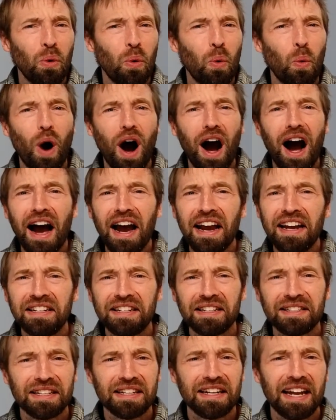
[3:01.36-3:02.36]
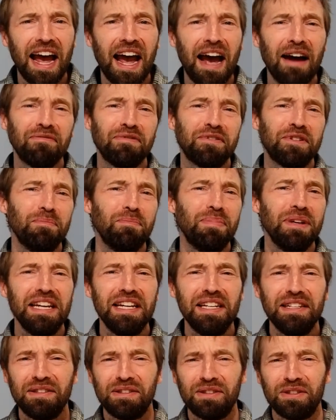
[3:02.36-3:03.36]
Why does it have to
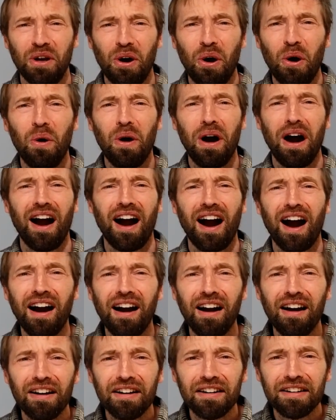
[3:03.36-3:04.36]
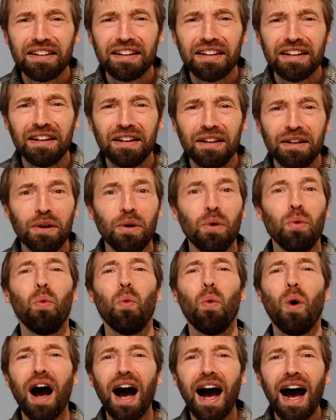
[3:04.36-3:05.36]
be so hard?
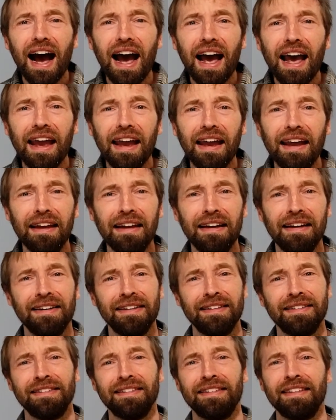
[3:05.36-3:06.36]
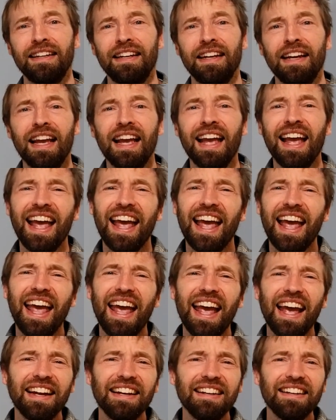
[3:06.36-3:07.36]
Why?
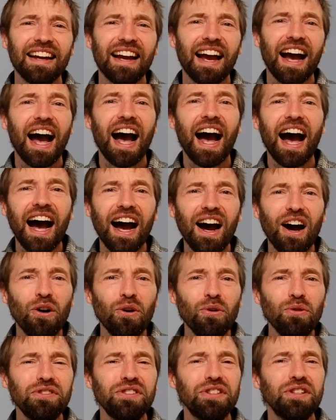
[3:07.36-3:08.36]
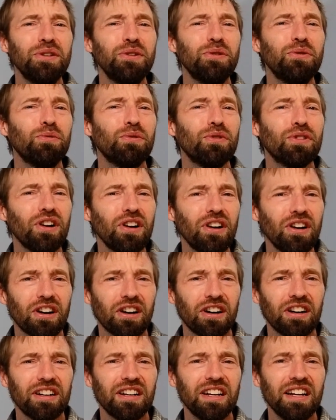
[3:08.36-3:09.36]
And how do you
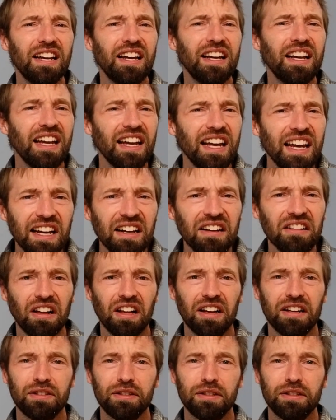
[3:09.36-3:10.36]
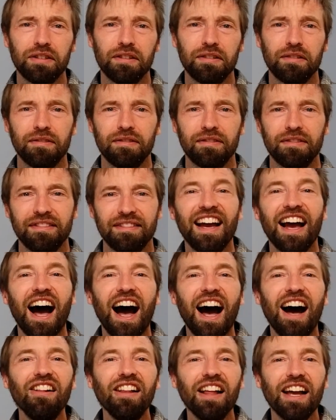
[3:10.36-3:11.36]
learn English?
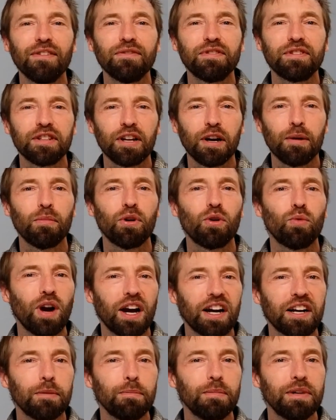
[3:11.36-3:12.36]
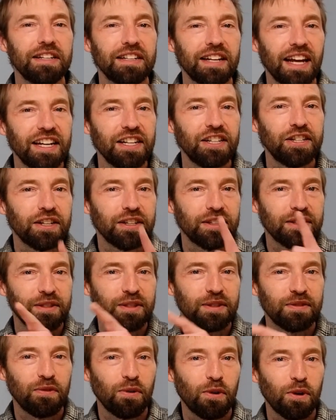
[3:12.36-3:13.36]
I'll have some
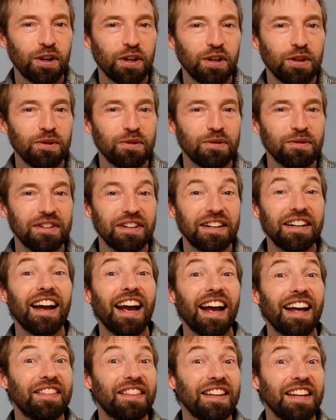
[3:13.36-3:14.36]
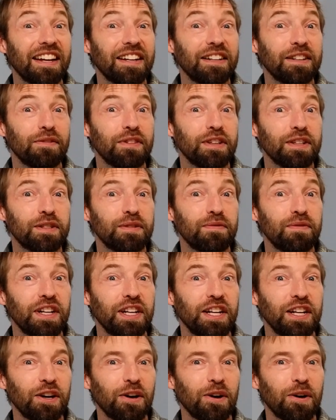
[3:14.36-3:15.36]
recommendations for you at the end of this
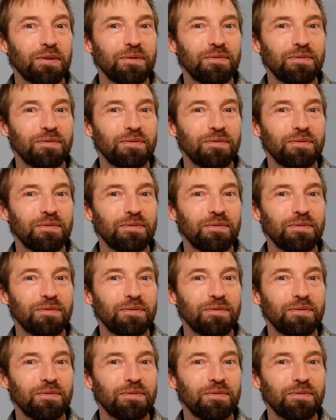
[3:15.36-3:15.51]
video.